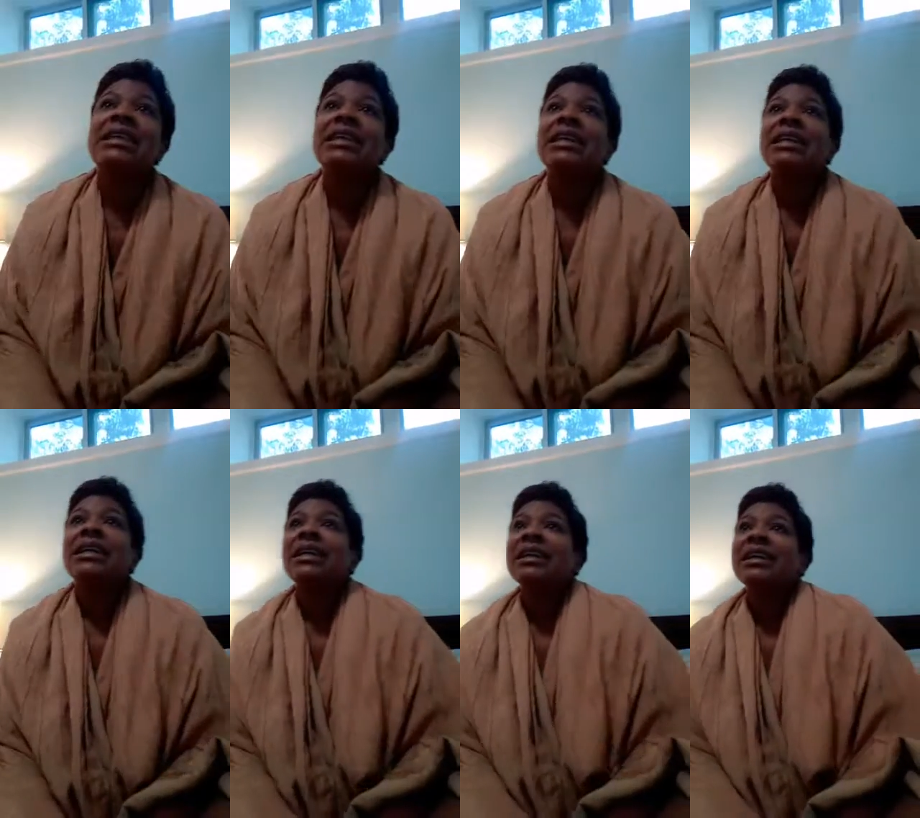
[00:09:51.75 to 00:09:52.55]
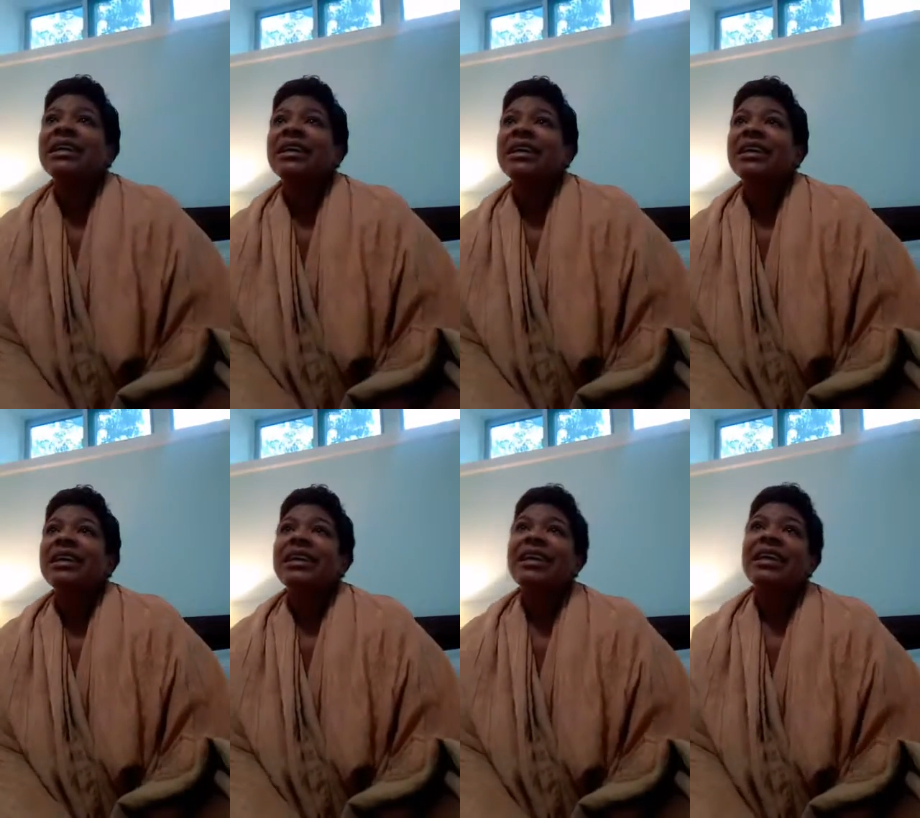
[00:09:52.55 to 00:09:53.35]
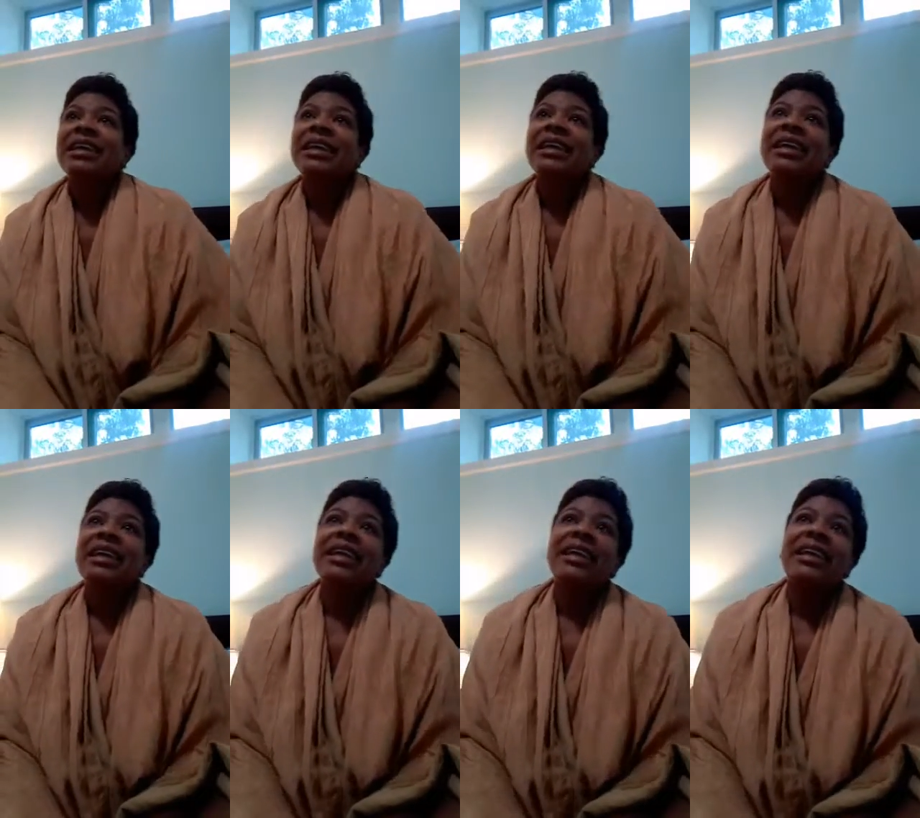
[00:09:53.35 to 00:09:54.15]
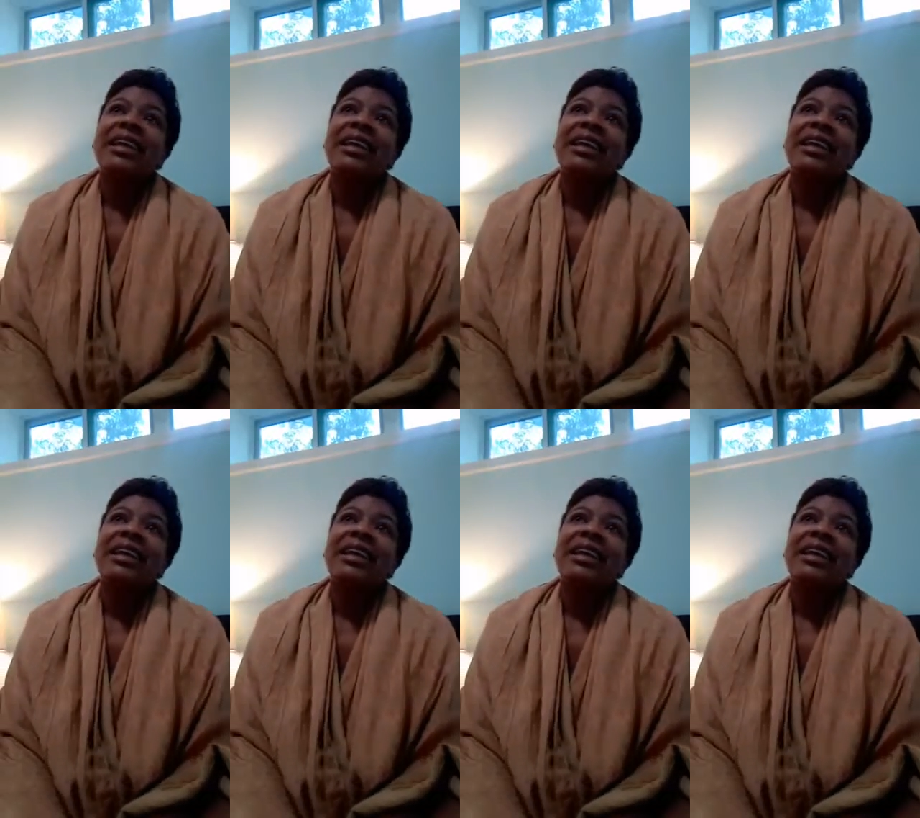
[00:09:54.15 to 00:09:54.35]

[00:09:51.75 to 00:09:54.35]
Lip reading: (silence)